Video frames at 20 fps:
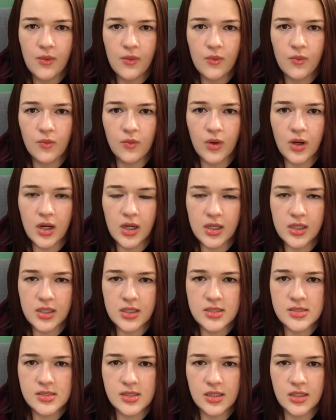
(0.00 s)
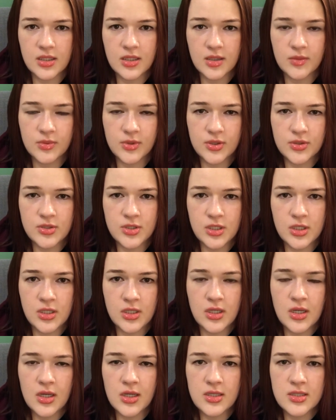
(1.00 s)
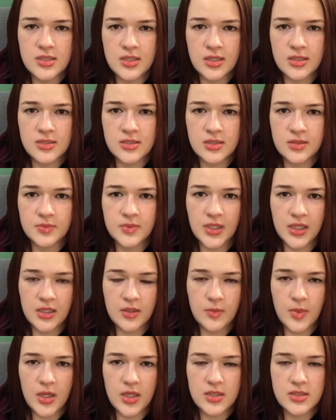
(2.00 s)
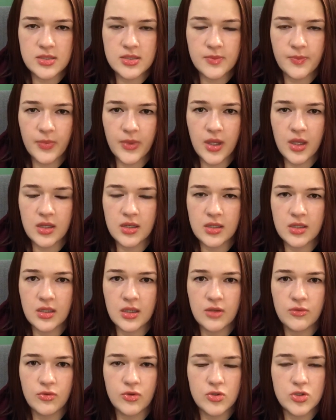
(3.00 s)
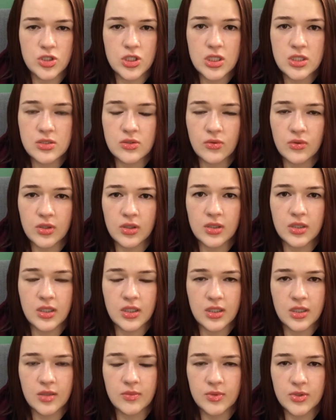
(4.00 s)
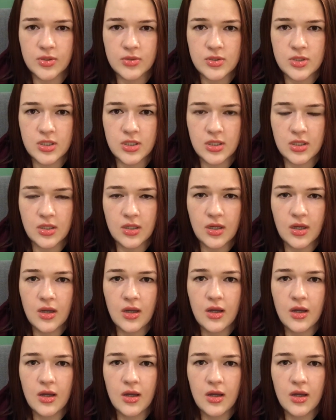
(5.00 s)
One is the EWG Skin Deep database. And if you just Google EWG,